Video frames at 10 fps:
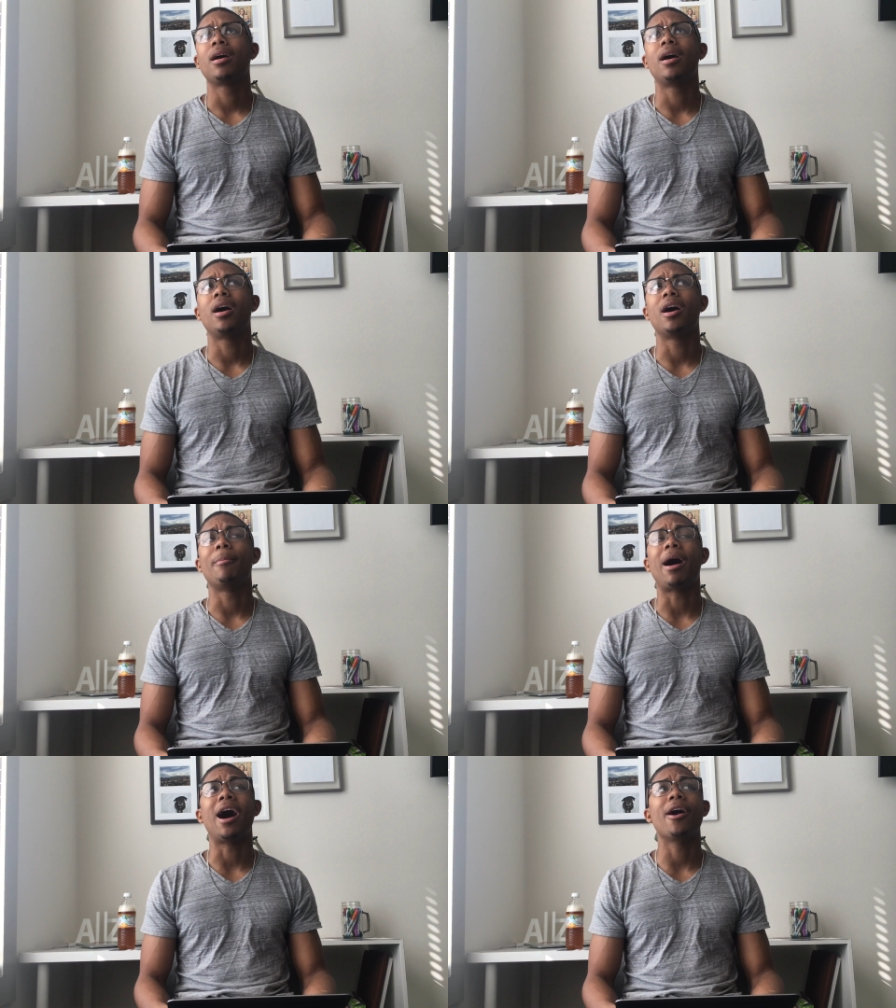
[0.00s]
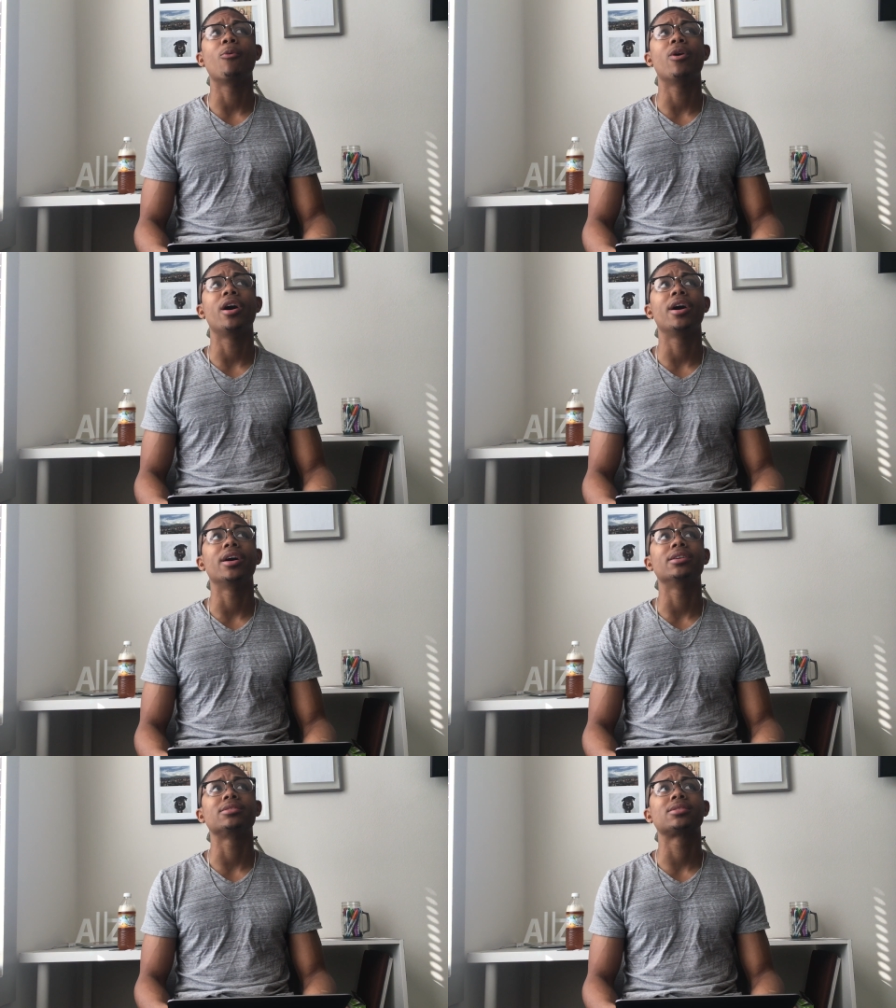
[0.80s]
I
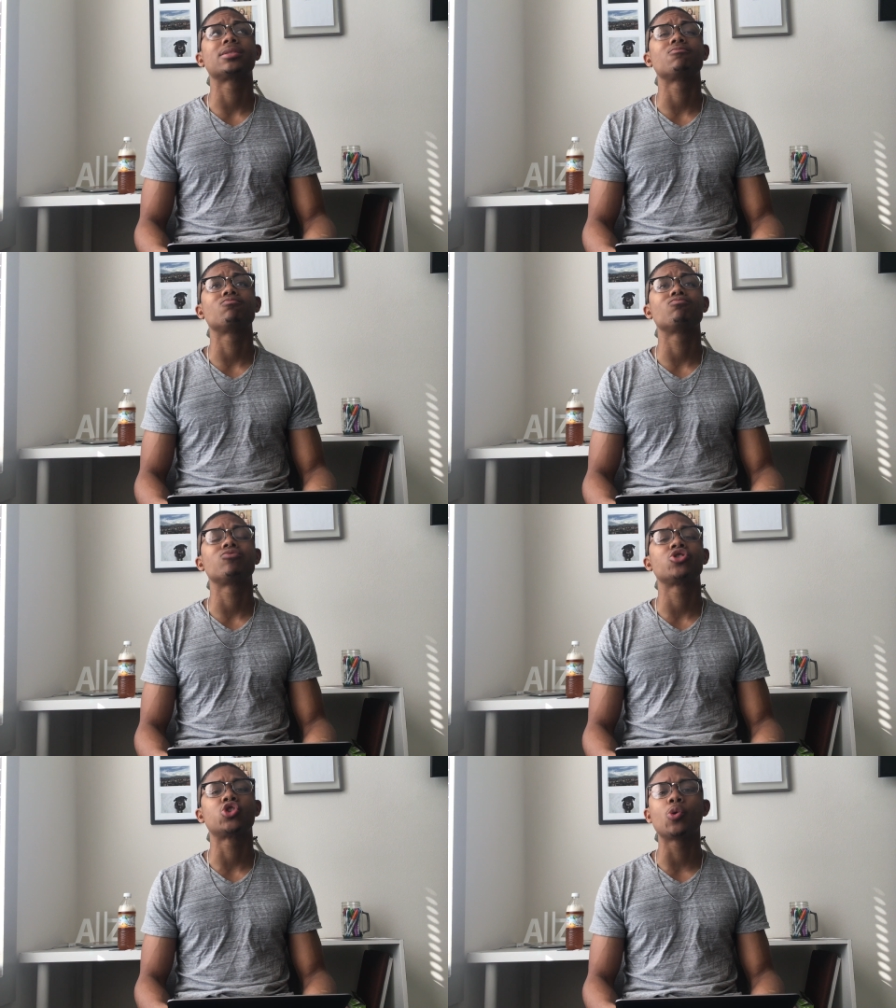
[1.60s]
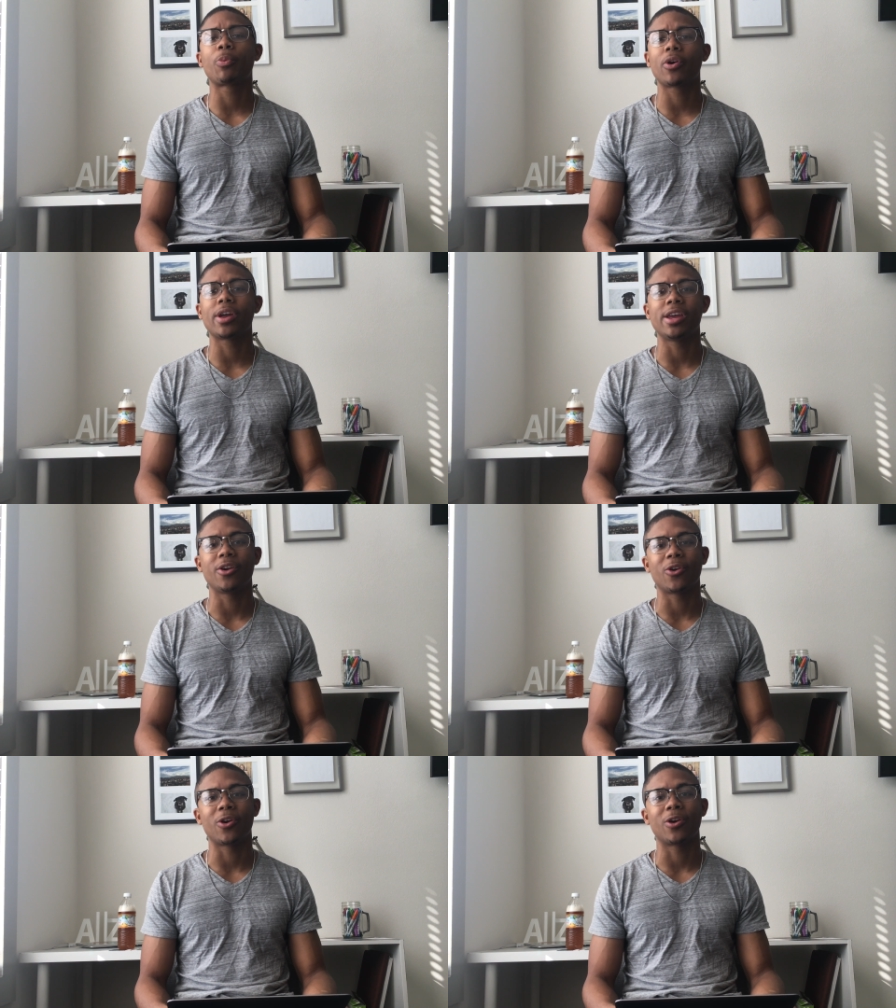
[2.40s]
was super
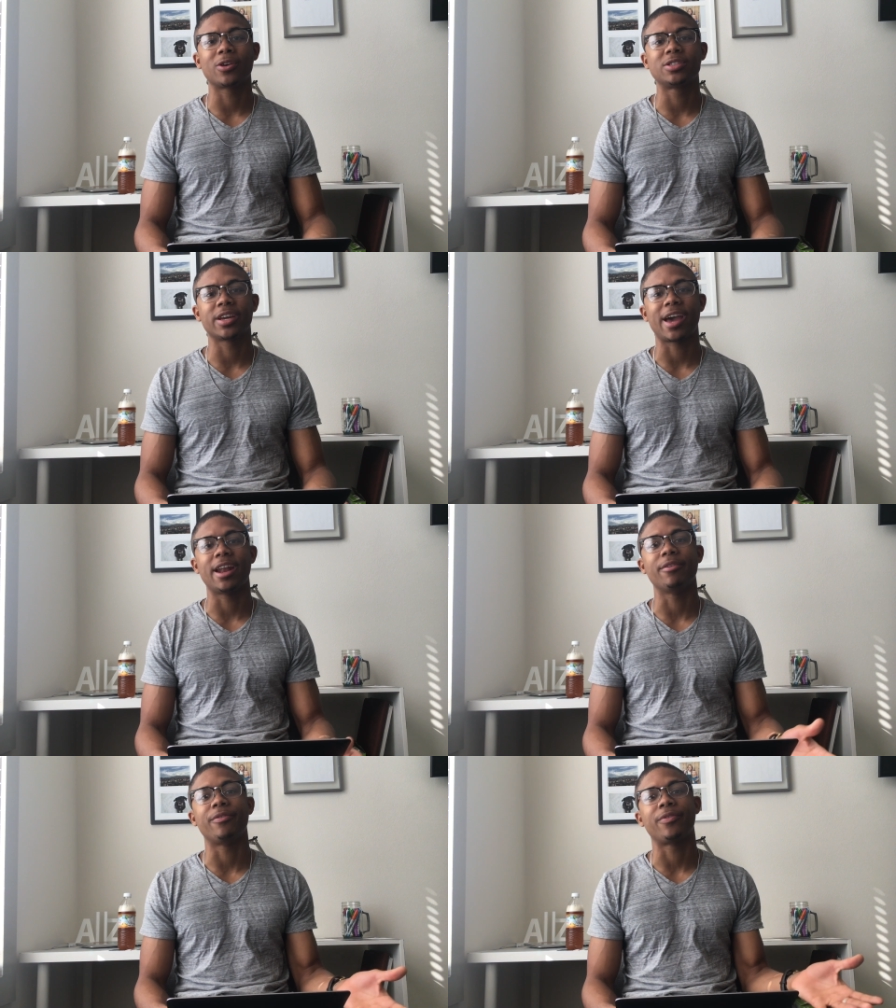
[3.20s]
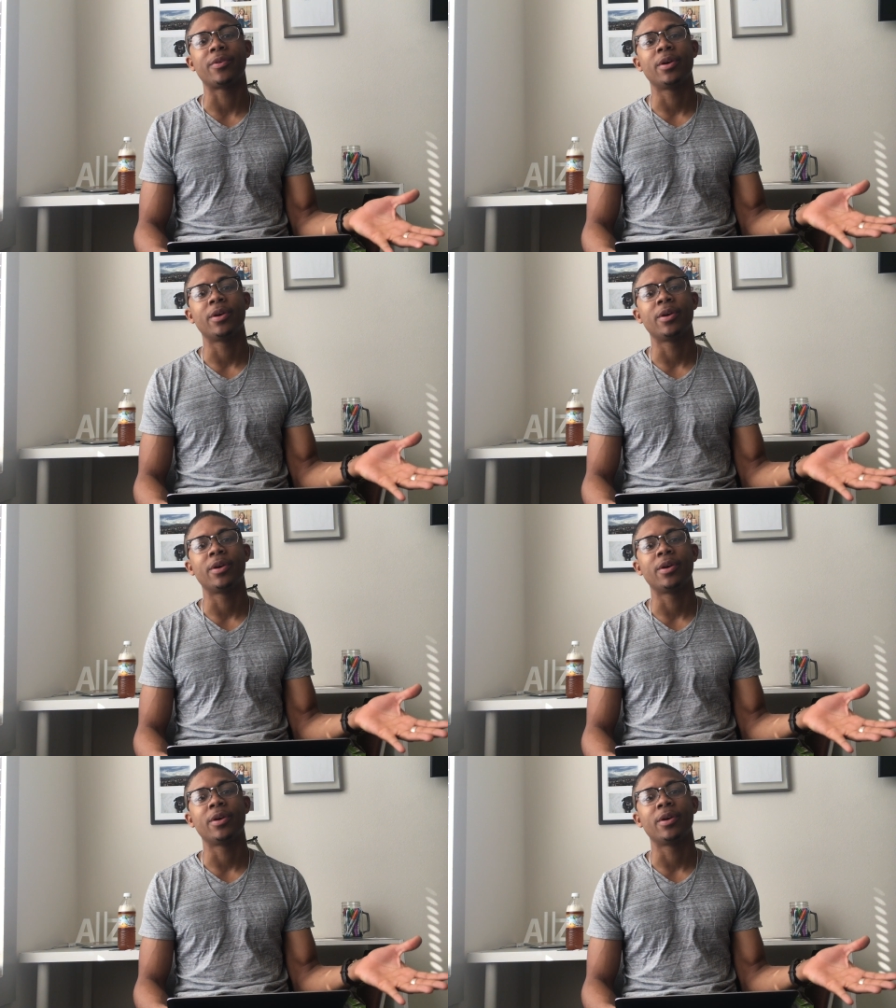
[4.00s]
eager to kind of